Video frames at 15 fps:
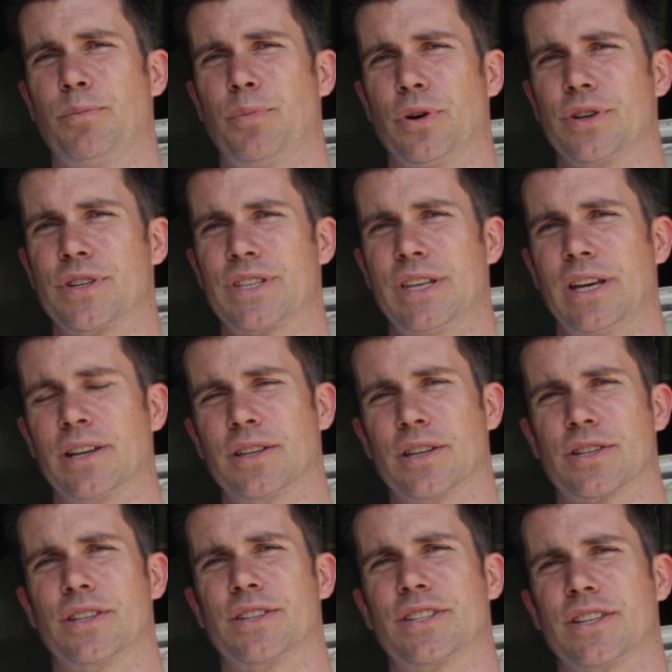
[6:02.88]
boost the
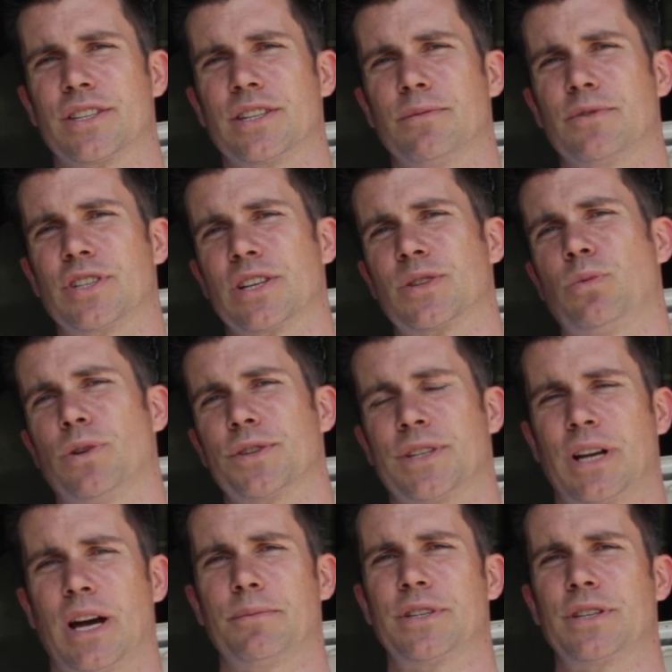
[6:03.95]
ignition system just wasn't
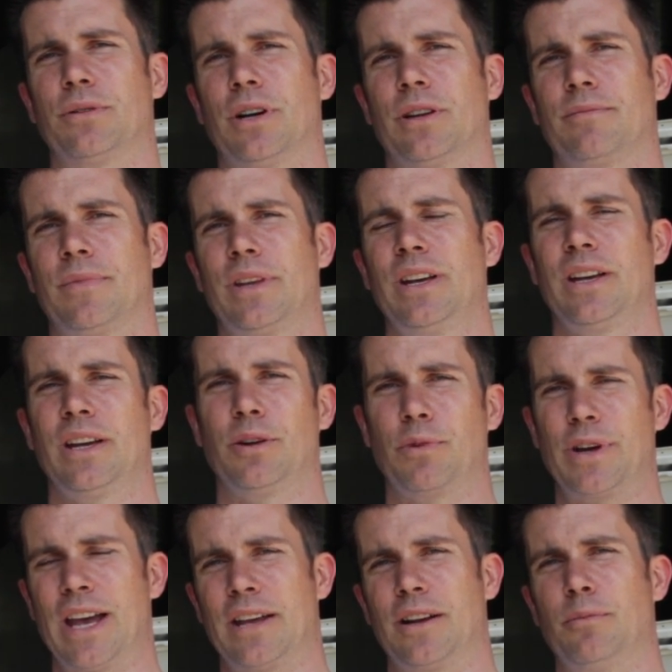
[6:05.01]
up to it, and
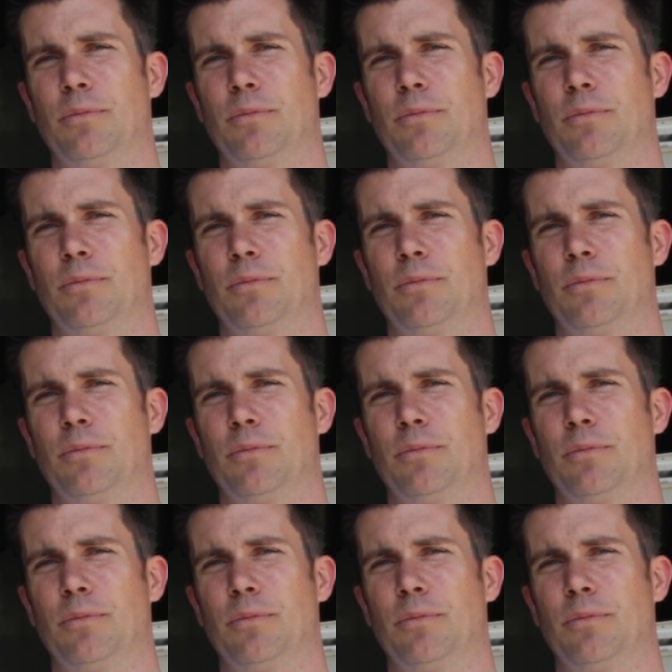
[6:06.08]
we had a